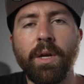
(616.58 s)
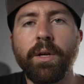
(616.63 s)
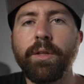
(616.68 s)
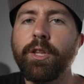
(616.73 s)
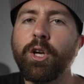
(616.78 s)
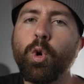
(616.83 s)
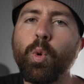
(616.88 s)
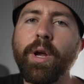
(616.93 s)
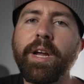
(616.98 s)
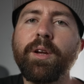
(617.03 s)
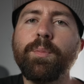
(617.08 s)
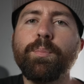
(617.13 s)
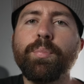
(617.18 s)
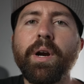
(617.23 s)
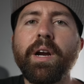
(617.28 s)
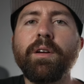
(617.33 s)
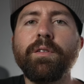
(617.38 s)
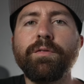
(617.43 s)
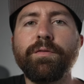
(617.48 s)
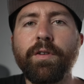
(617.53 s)
The quick
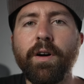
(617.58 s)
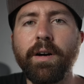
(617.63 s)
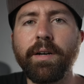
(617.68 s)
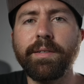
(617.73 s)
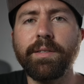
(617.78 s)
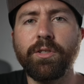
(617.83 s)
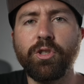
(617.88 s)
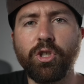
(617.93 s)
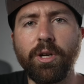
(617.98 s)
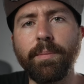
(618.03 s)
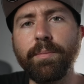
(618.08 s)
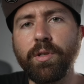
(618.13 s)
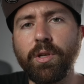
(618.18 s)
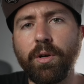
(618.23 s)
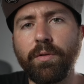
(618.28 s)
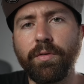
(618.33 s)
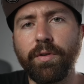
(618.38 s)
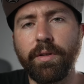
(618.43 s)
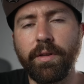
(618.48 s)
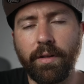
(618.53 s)
brown fox jumps
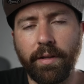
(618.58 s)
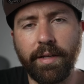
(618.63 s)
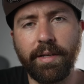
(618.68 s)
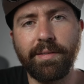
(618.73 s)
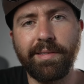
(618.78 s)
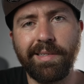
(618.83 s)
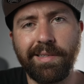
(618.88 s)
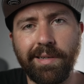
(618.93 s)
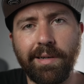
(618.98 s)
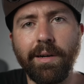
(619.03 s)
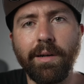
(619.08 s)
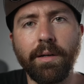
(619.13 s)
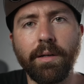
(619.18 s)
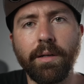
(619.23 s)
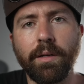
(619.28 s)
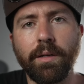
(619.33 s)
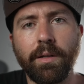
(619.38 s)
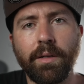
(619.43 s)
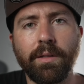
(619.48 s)
over the lazy dog.